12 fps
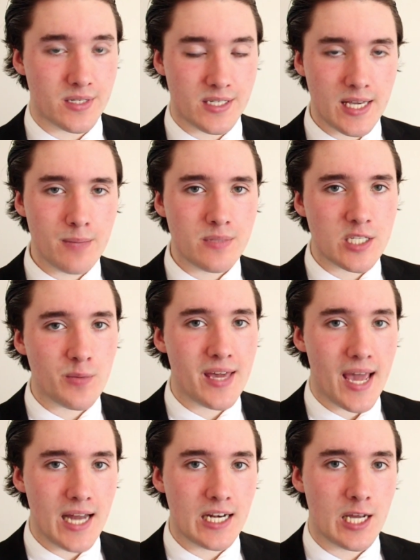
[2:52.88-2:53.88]
seems to be
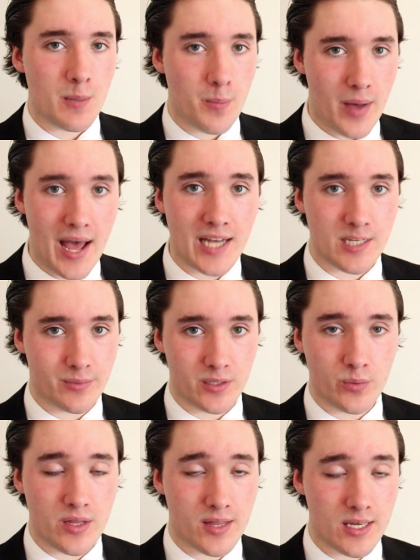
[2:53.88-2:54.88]
incompatible
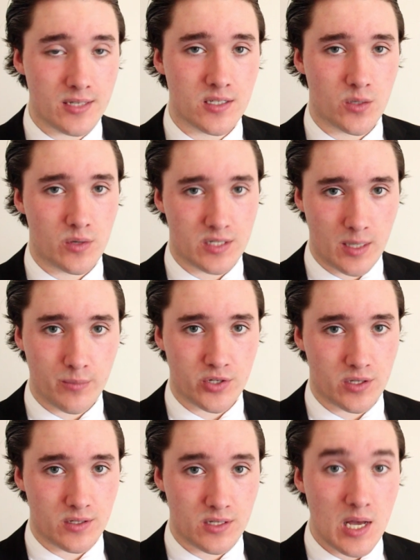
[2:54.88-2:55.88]
with these two
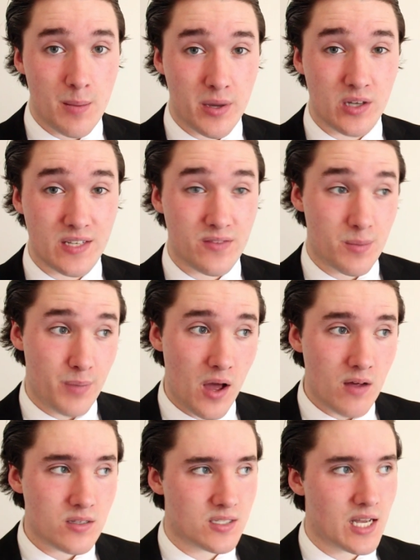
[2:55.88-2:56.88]
assumptions, because if the
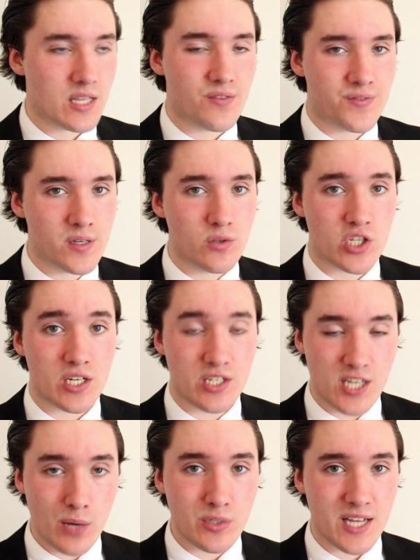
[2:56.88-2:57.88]
past and the future
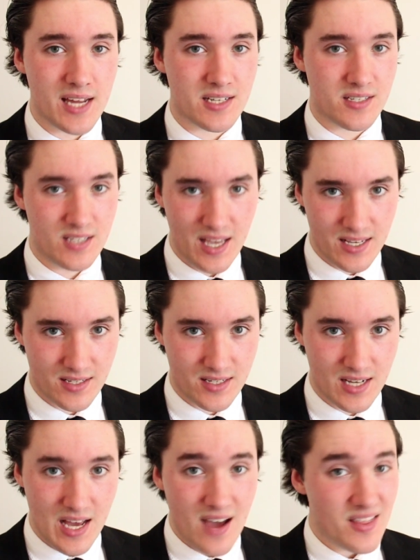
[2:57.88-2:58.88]
don't exist,
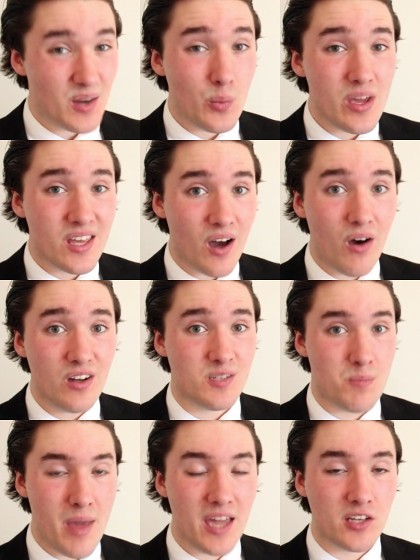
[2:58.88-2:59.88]
then we can't
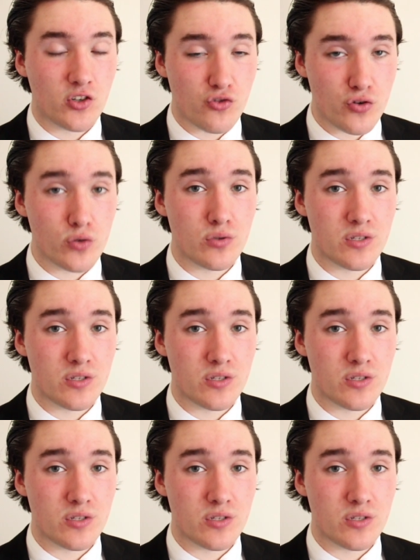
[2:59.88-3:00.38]
make true